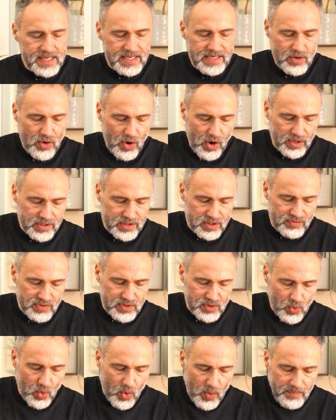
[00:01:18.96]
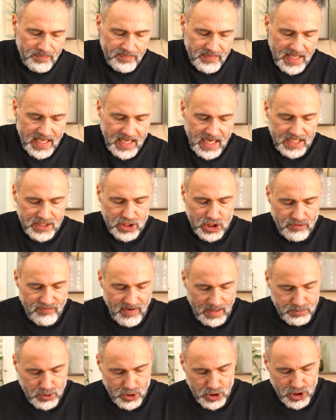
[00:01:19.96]
Onions always belong with
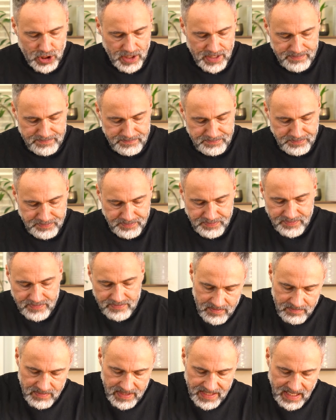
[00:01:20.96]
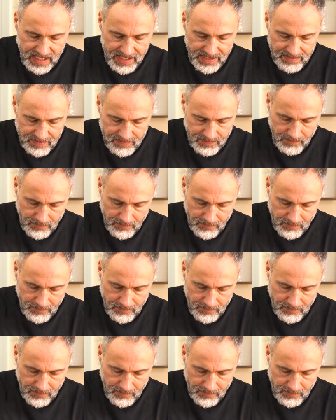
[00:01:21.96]
cevapcici anyway.